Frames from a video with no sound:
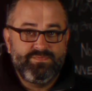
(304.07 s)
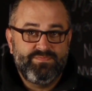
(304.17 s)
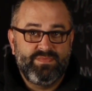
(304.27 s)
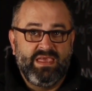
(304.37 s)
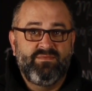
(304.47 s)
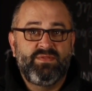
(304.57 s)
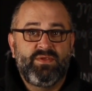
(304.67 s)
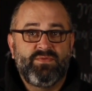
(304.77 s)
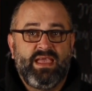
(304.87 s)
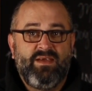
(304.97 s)
even
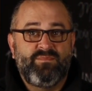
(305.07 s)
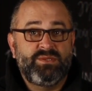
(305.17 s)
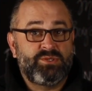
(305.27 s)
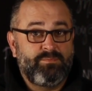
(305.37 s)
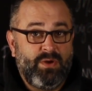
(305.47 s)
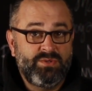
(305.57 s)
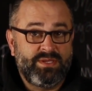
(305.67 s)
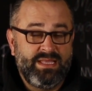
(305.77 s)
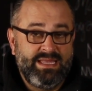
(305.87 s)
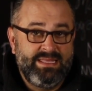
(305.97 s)
though they have been
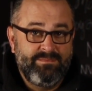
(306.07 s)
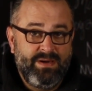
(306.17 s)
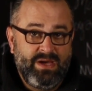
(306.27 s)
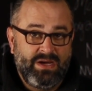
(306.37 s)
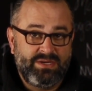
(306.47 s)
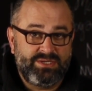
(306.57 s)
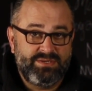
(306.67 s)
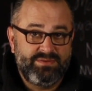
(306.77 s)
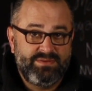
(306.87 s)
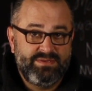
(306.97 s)
supposedly debunked.
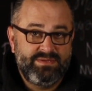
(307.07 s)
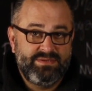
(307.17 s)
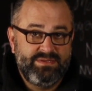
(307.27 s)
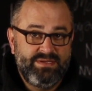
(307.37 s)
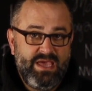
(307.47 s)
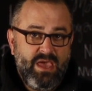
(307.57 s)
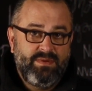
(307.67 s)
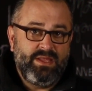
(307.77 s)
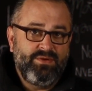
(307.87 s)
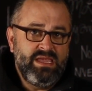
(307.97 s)
But
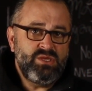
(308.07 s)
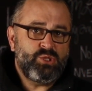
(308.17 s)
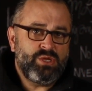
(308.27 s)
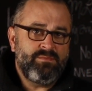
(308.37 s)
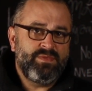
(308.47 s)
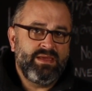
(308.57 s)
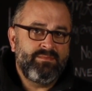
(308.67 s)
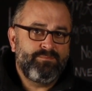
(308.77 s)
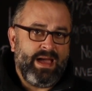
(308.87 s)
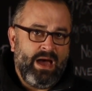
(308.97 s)
there is
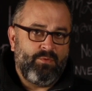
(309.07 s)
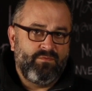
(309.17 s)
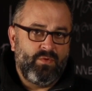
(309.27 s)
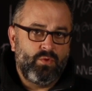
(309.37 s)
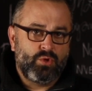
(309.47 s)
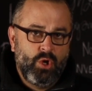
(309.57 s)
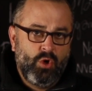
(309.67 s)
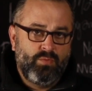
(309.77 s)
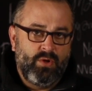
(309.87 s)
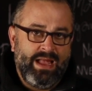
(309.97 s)
something powerful,
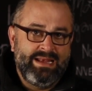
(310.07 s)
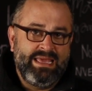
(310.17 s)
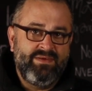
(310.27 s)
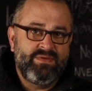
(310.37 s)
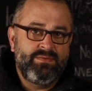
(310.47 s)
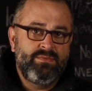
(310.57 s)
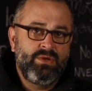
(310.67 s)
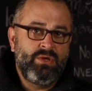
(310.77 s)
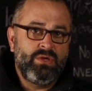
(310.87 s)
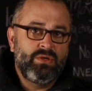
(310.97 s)
global, and even
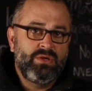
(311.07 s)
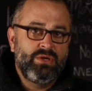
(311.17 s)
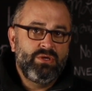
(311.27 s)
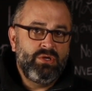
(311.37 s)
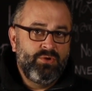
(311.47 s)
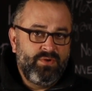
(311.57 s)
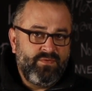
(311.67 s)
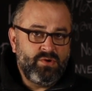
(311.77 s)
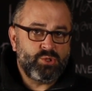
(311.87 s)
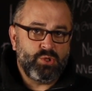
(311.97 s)

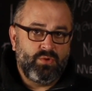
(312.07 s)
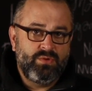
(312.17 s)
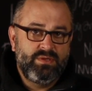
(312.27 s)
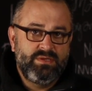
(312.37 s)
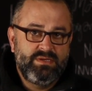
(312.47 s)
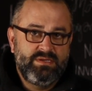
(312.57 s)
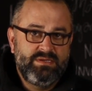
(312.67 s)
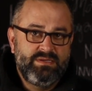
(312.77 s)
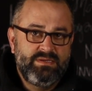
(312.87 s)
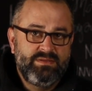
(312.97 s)
universal.
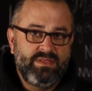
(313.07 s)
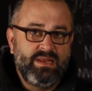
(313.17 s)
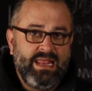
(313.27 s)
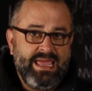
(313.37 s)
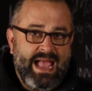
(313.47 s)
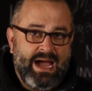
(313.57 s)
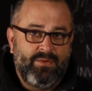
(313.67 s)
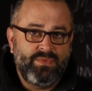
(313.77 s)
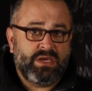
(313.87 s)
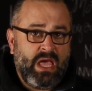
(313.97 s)
The
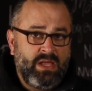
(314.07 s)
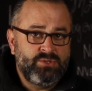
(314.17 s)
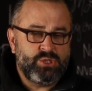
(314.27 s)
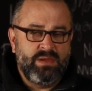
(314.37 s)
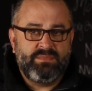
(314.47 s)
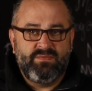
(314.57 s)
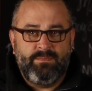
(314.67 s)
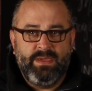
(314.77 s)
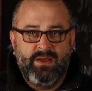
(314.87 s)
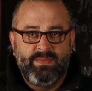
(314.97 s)
layout, the concept of the
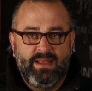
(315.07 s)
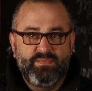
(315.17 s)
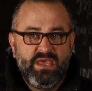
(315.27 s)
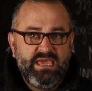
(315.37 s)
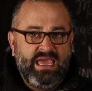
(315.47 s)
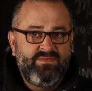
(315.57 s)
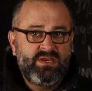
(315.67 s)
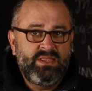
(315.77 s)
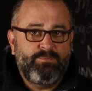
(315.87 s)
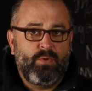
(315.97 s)
pyramid, even
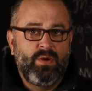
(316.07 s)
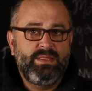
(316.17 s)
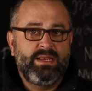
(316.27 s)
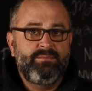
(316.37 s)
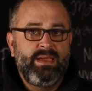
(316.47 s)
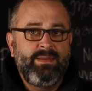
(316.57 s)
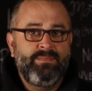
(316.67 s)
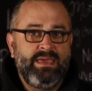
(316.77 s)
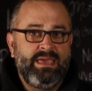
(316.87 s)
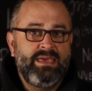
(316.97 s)
to the point that it may
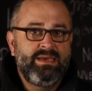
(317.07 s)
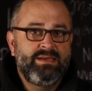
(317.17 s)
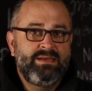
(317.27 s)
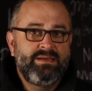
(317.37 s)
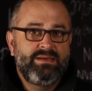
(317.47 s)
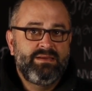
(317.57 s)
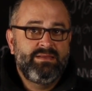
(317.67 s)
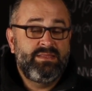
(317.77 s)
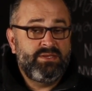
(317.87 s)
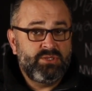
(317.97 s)
be
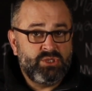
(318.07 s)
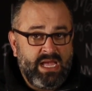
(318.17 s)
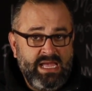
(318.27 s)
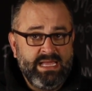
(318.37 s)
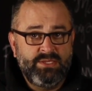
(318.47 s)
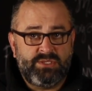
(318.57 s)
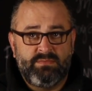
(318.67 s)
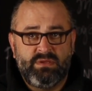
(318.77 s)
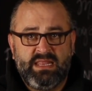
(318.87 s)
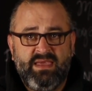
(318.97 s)
the design, some believe,